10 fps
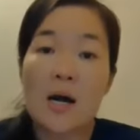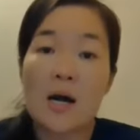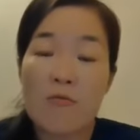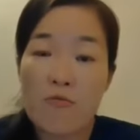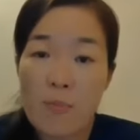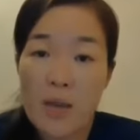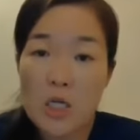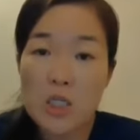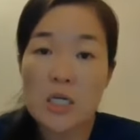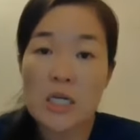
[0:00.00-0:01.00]

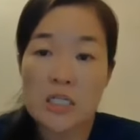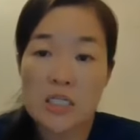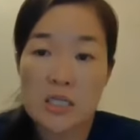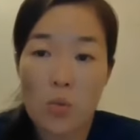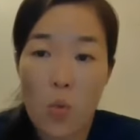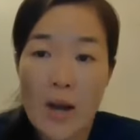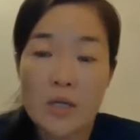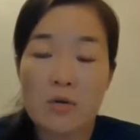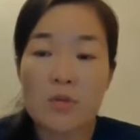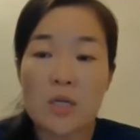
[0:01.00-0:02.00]
inflammation is the one
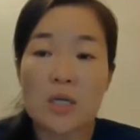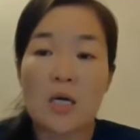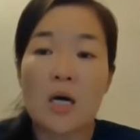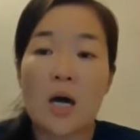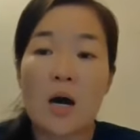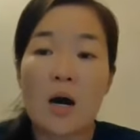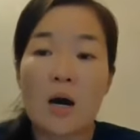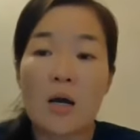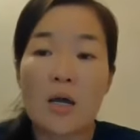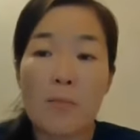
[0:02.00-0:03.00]
of the uh,
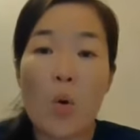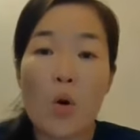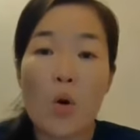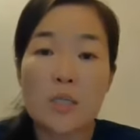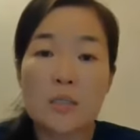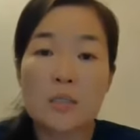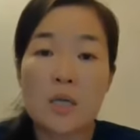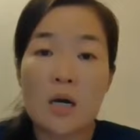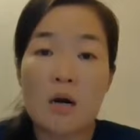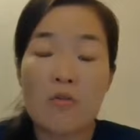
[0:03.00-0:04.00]

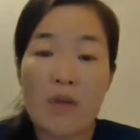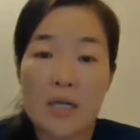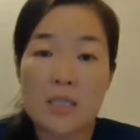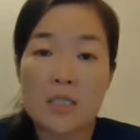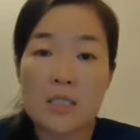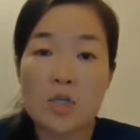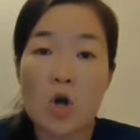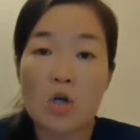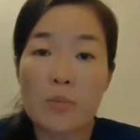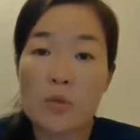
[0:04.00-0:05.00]
important uh, factors
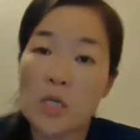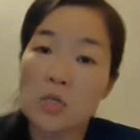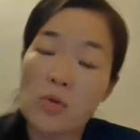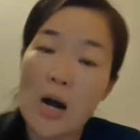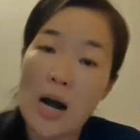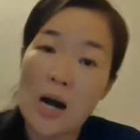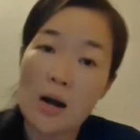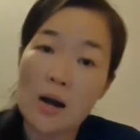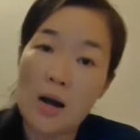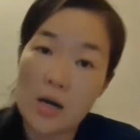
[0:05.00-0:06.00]
contributing to
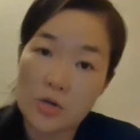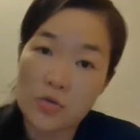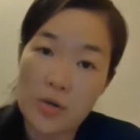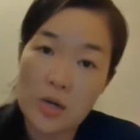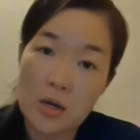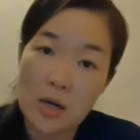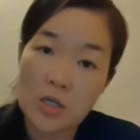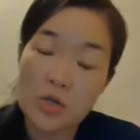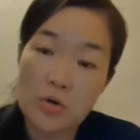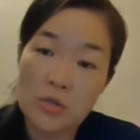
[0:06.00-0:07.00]
uh,
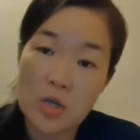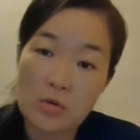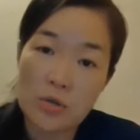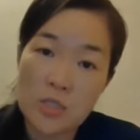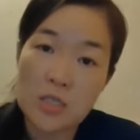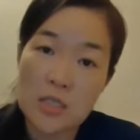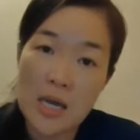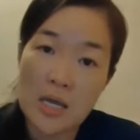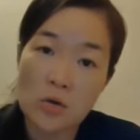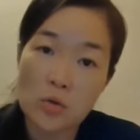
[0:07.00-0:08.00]
arteriosclerosis
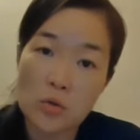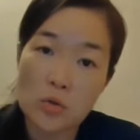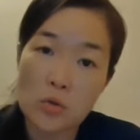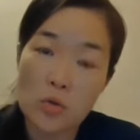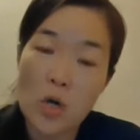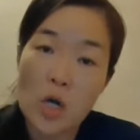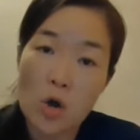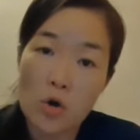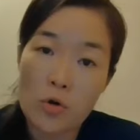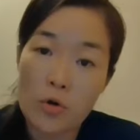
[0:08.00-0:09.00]
and also
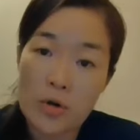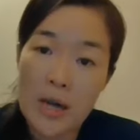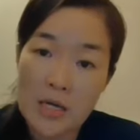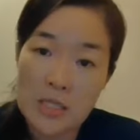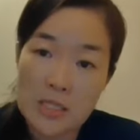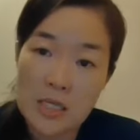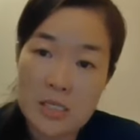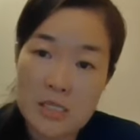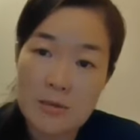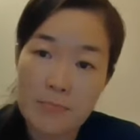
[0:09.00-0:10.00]
coronary heart
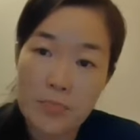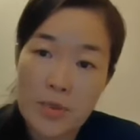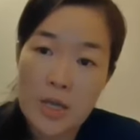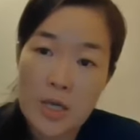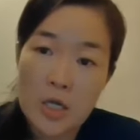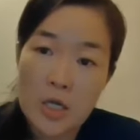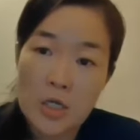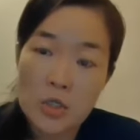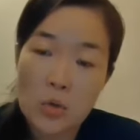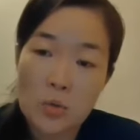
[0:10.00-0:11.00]
disease.
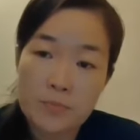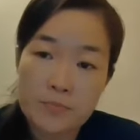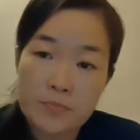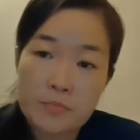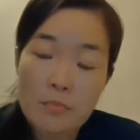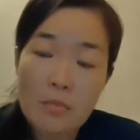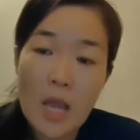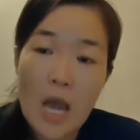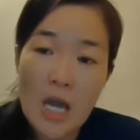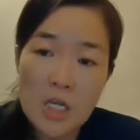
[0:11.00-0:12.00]
So
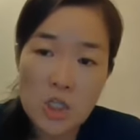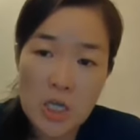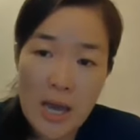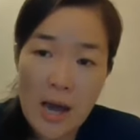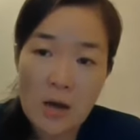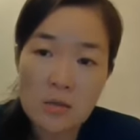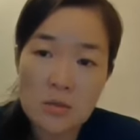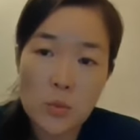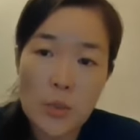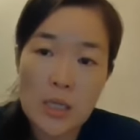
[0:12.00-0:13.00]
HDL,
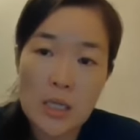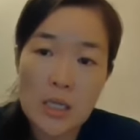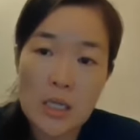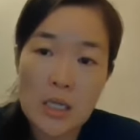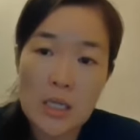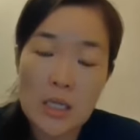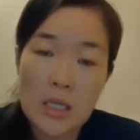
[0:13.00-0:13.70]
we